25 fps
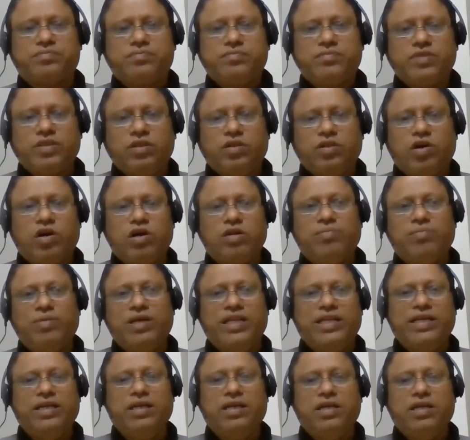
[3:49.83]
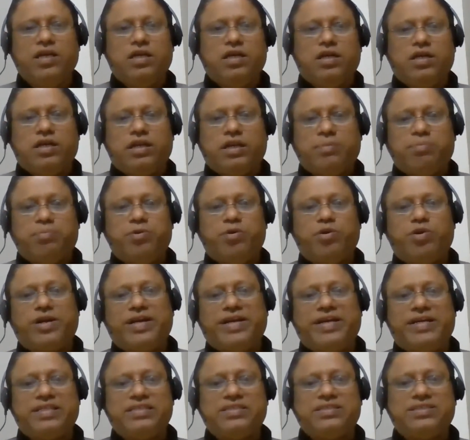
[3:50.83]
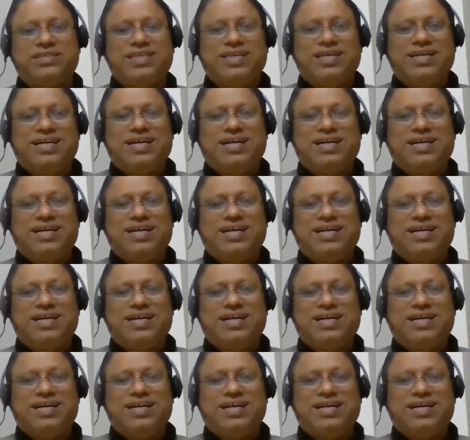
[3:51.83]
Normally, repo rate is